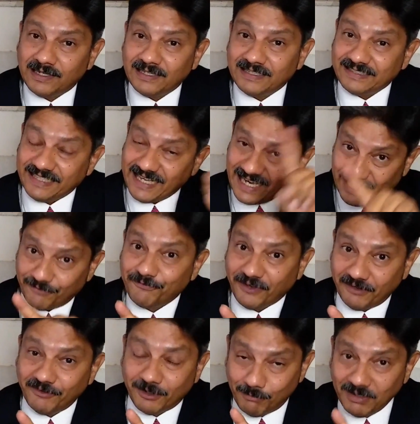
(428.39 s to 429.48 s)
the
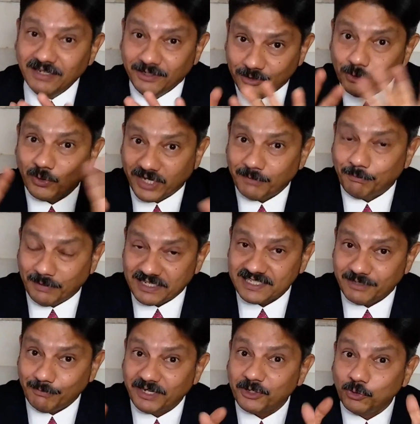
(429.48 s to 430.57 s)
unfavorable you can
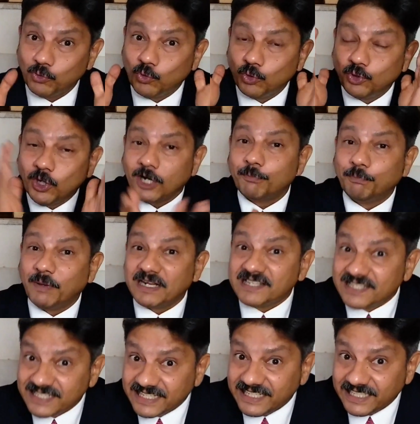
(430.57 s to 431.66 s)
perceive, but you could not
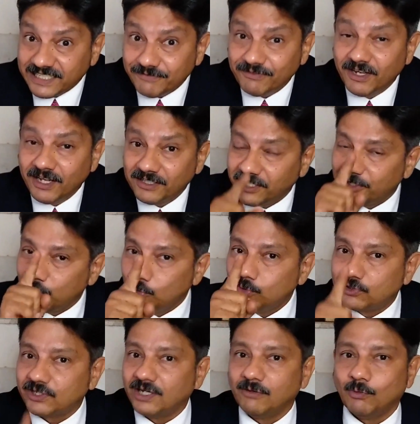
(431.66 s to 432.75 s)
perceive the
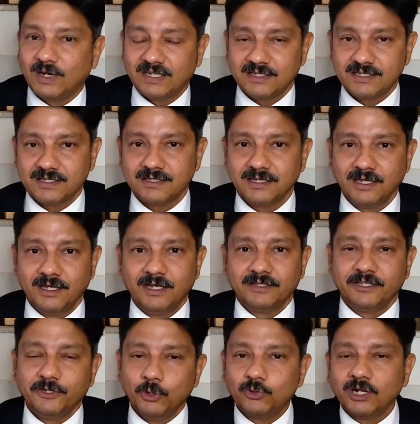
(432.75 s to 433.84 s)
neutral ones. The
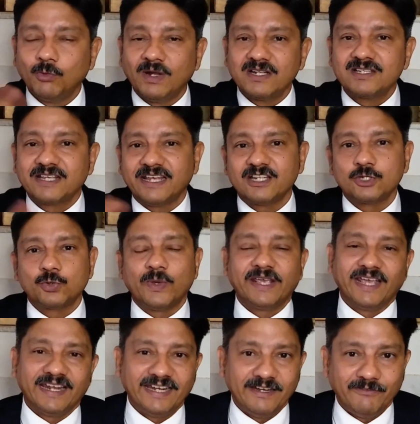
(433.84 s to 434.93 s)
neutral ones can
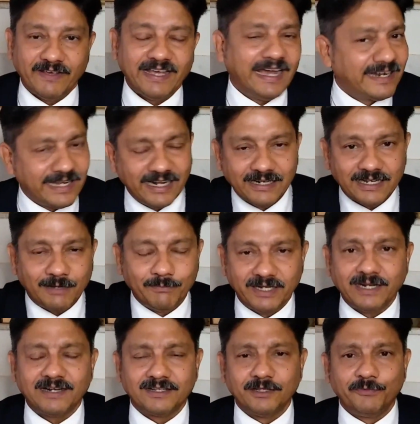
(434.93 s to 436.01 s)
swing anyway. And I'll come
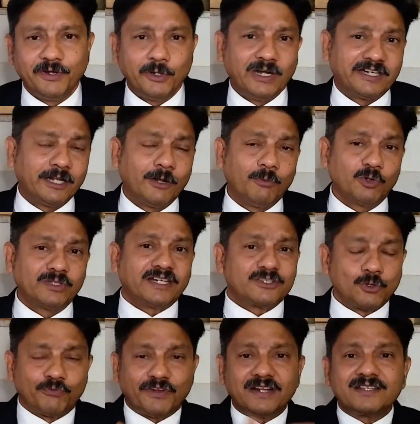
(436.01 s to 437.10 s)
in another video, I'll tell about that.
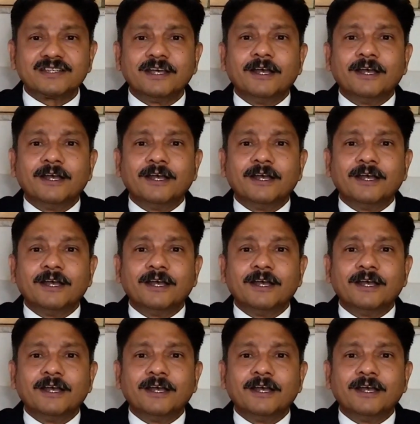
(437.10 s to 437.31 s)
So friends,